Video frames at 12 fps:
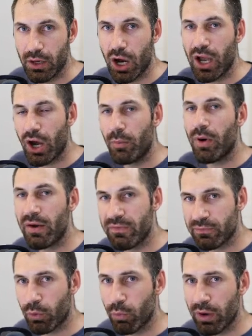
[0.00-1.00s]
Hi, I'm
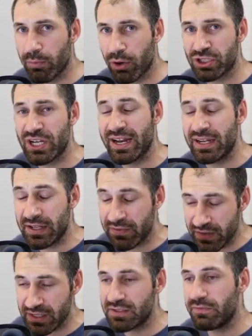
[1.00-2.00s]
Ivan from WebWash and
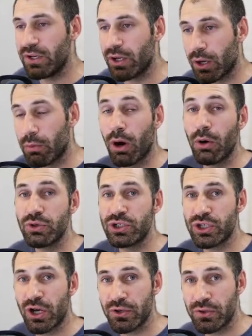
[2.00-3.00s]
in this video I'll
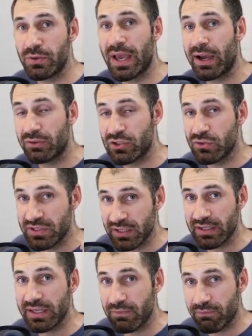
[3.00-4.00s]
show you how to
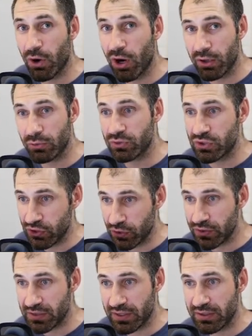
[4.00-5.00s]
delete files
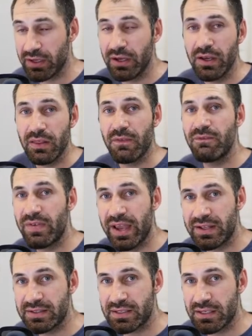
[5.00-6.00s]
using the
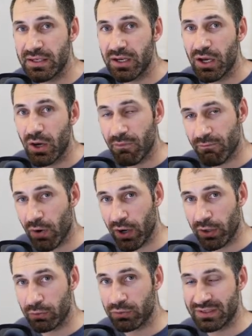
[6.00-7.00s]
fancy
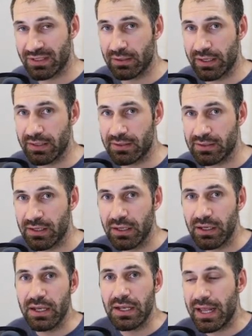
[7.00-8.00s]
file delete.
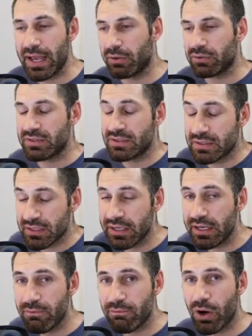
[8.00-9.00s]
Now,
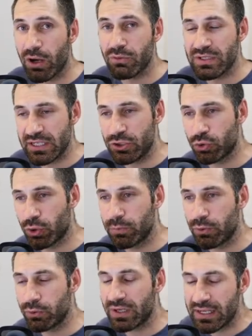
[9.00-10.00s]
deleting files in
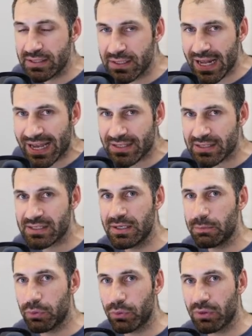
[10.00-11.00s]
Drupal isn't as
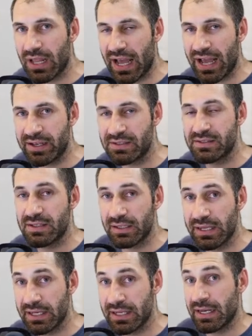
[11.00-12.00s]
simple as
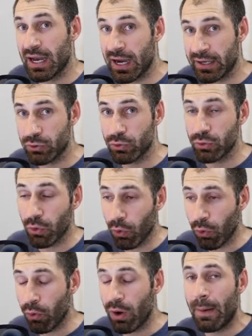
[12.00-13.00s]
deleting an article
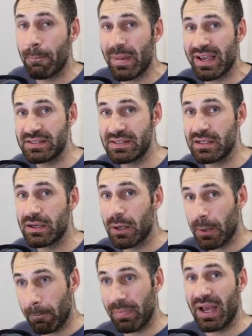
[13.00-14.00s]
or a basic
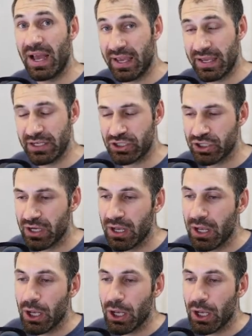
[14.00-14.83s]
page.